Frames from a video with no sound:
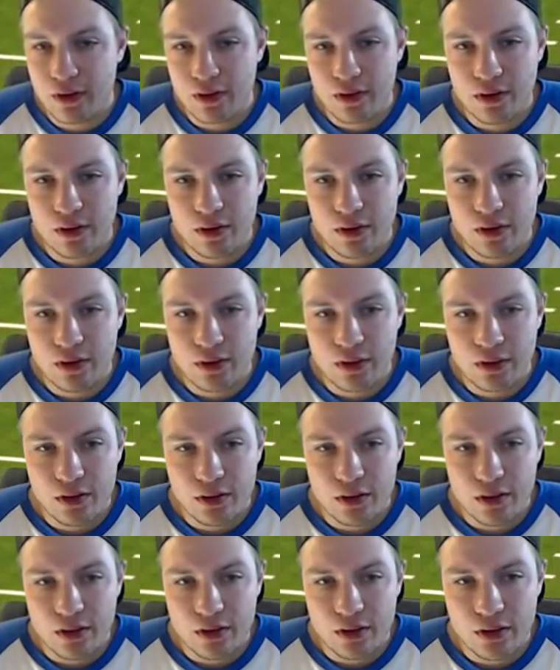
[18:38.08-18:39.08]

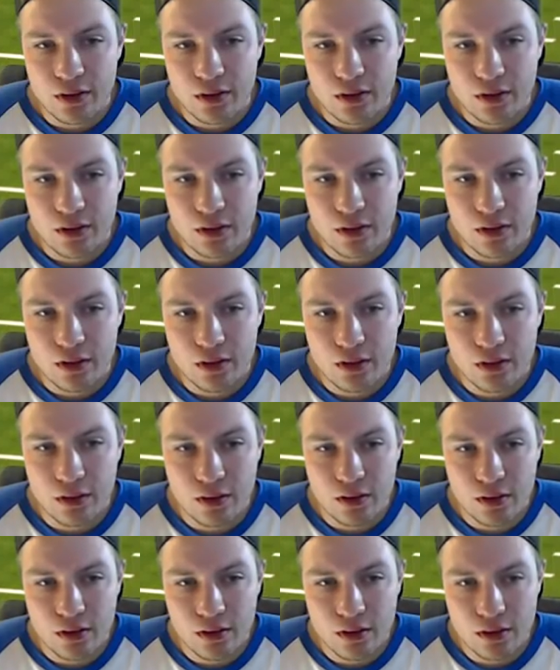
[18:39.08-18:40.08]

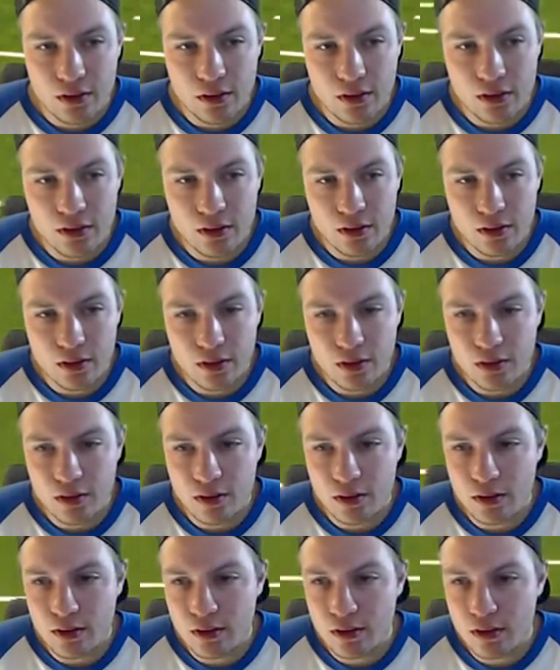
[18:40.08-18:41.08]

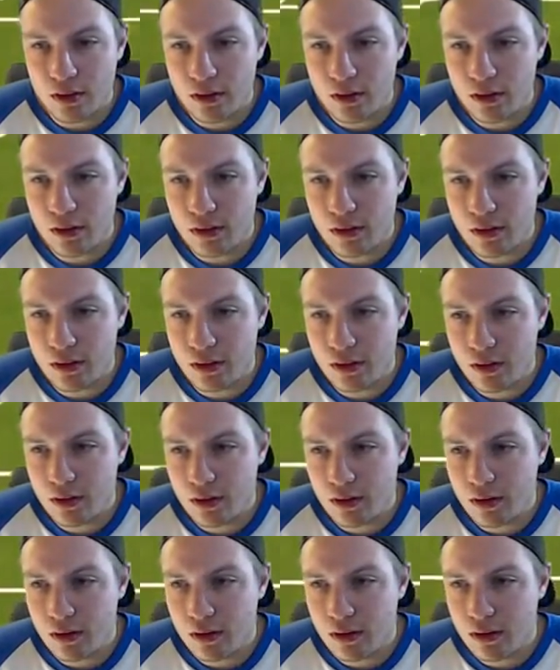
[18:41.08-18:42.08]

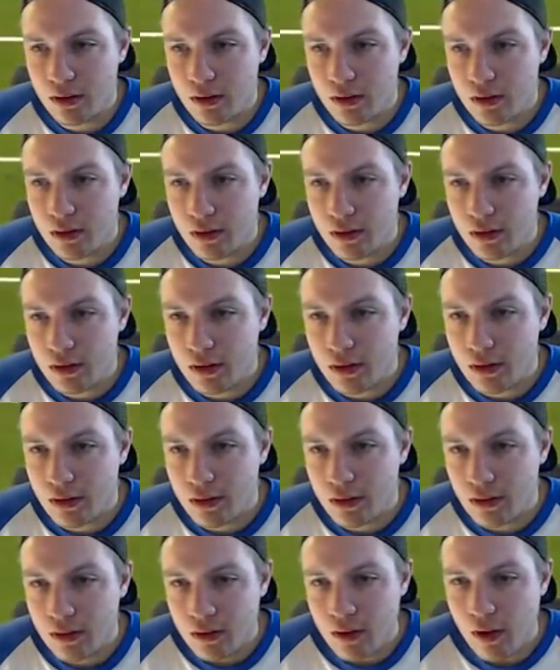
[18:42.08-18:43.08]

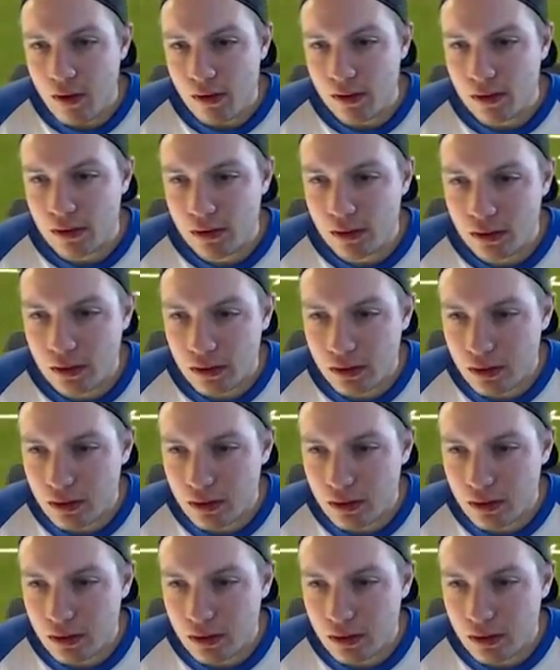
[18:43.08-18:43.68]
(silence)